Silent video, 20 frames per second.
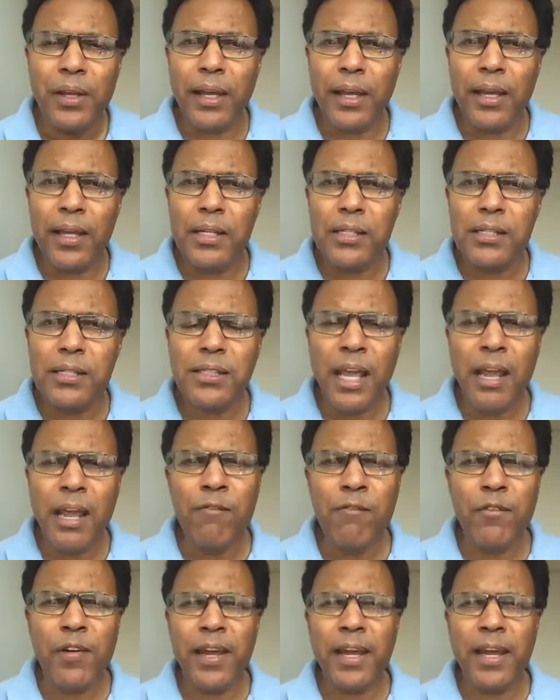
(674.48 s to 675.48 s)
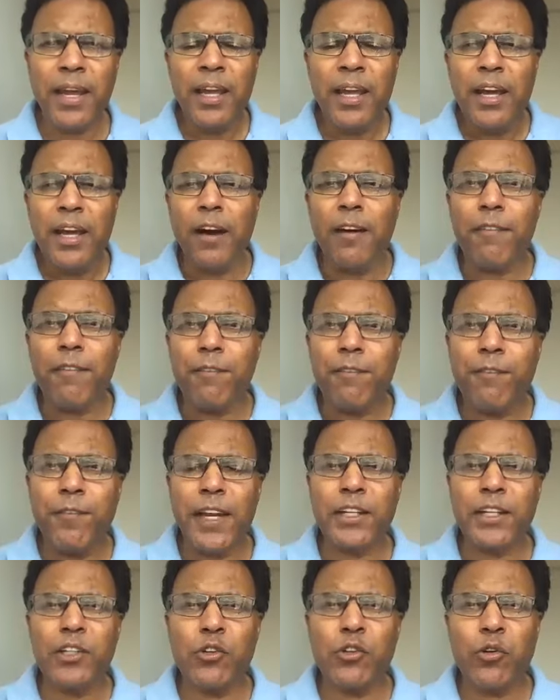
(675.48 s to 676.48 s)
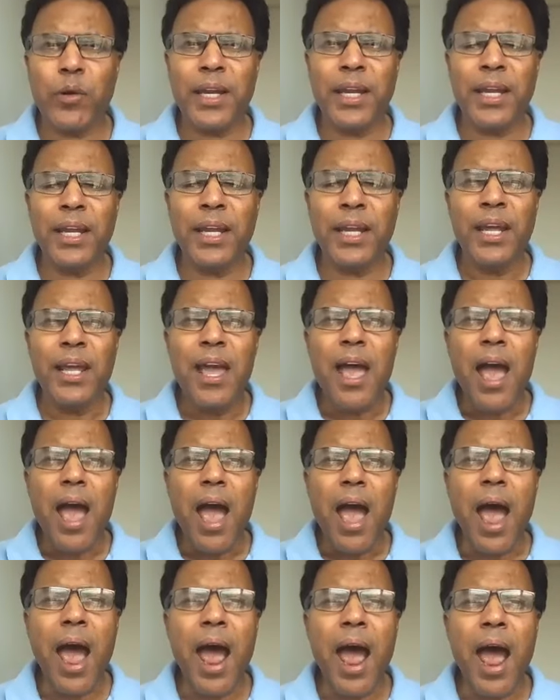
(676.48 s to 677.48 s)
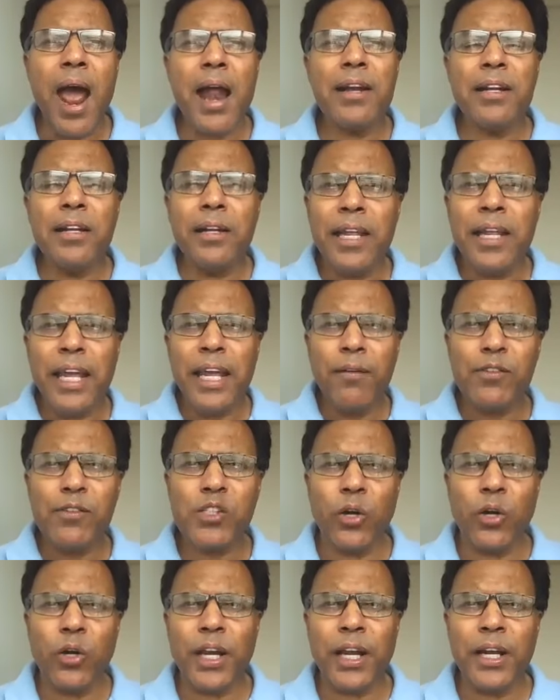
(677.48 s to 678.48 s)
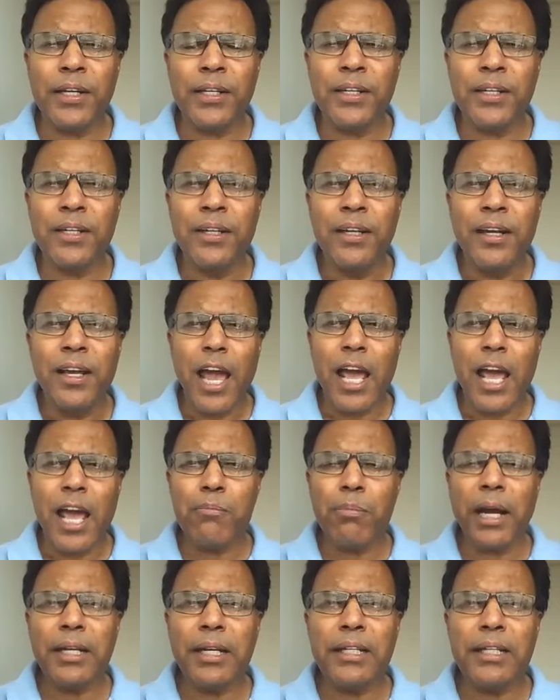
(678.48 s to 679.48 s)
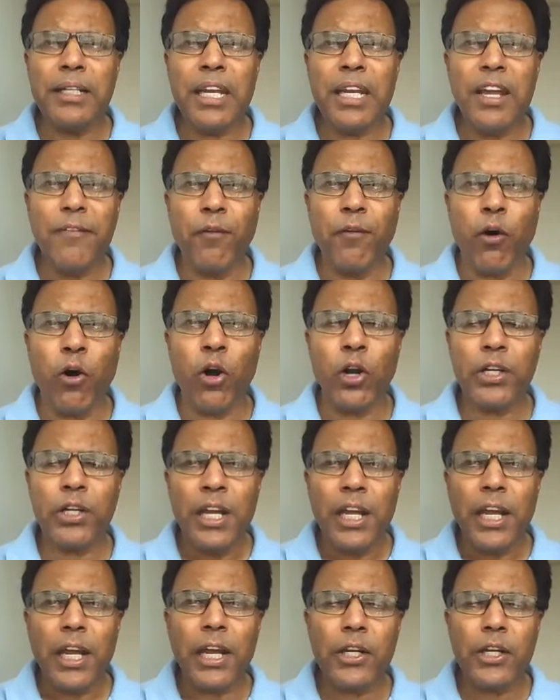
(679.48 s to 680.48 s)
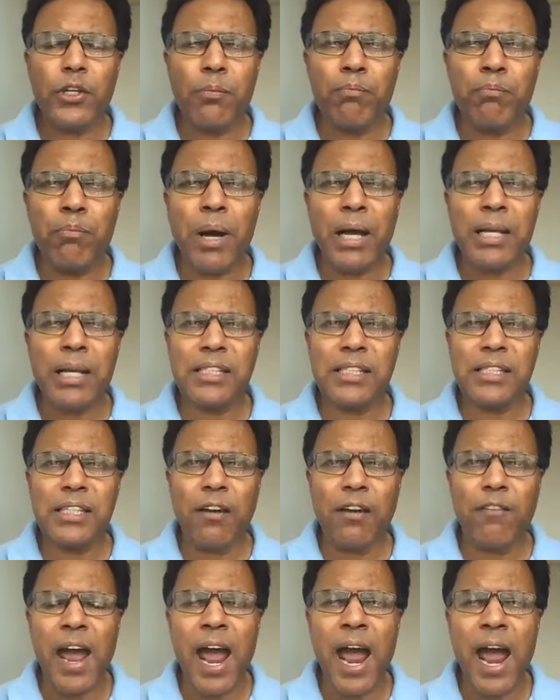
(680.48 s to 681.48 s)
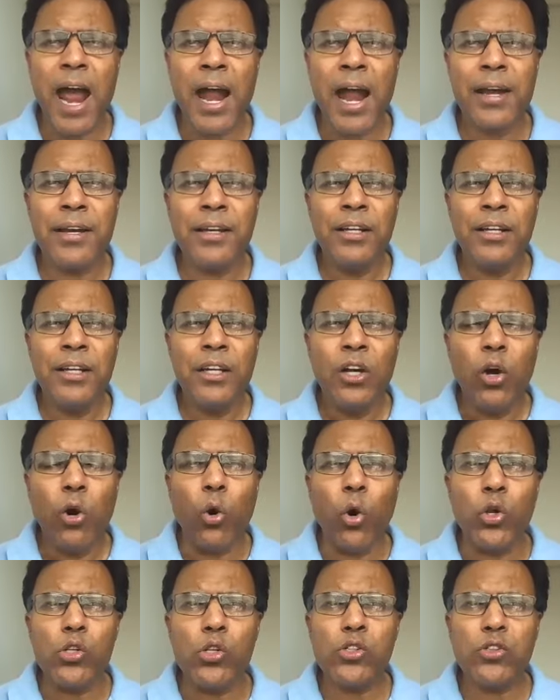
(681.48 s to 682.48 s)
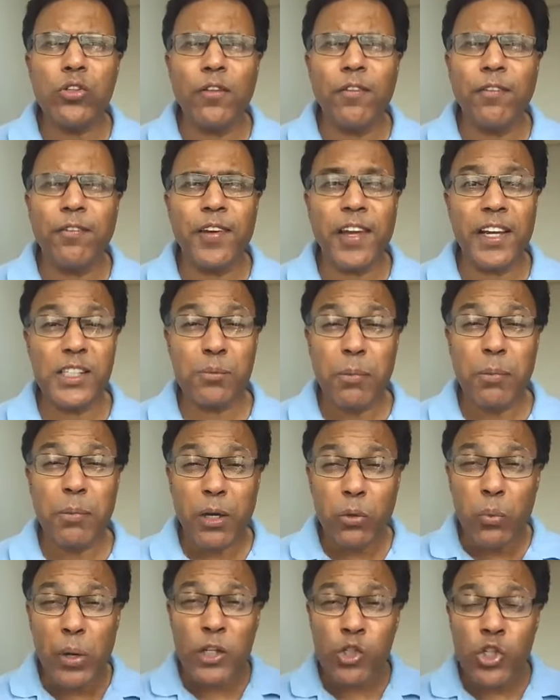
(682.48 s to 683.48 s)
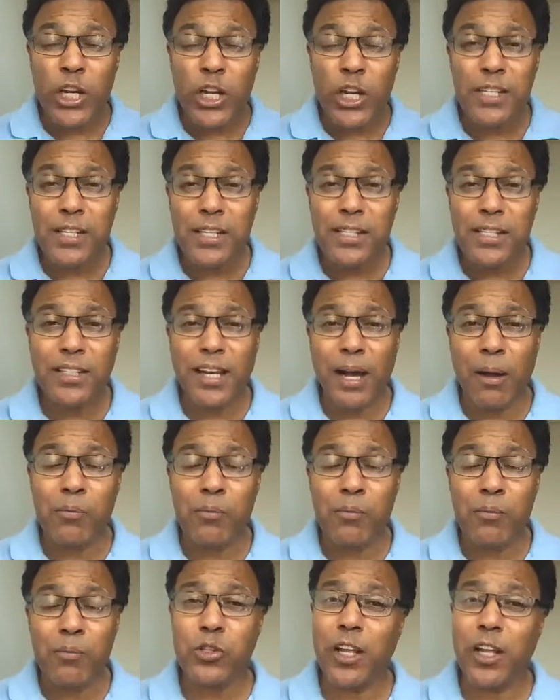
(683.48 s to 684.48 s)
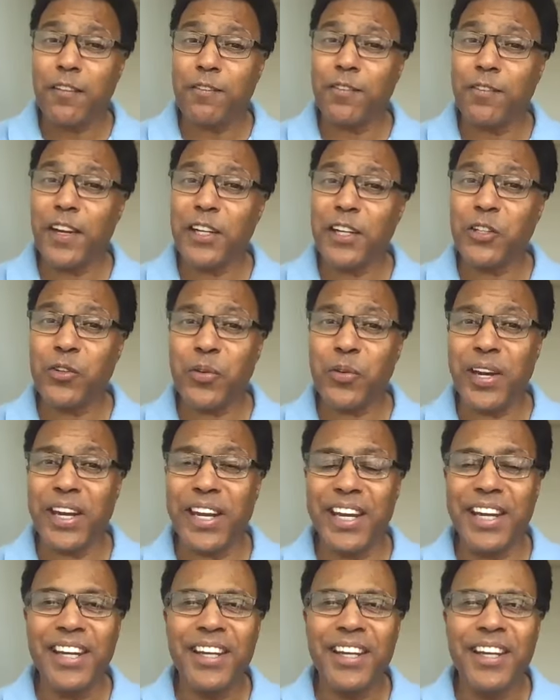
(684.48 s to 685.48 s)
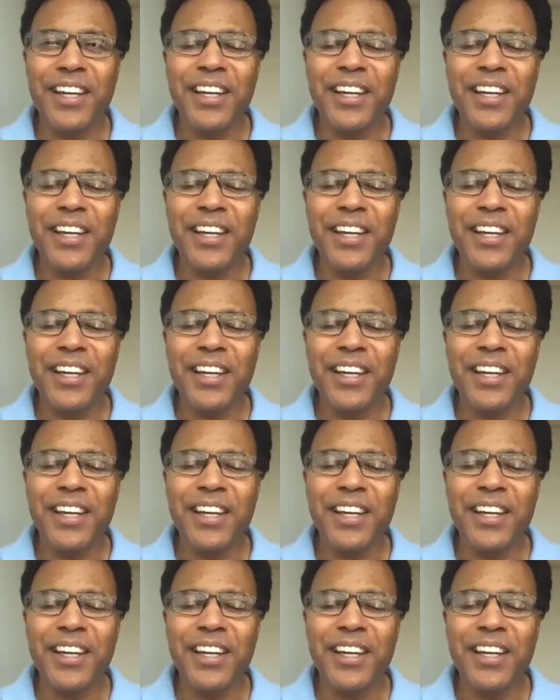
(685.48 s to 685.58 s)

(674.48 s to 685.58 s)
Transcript: In the same way, a fig tree had leaves on it, and by default, it must have had also figs. But when Jesus comes to that fig tree,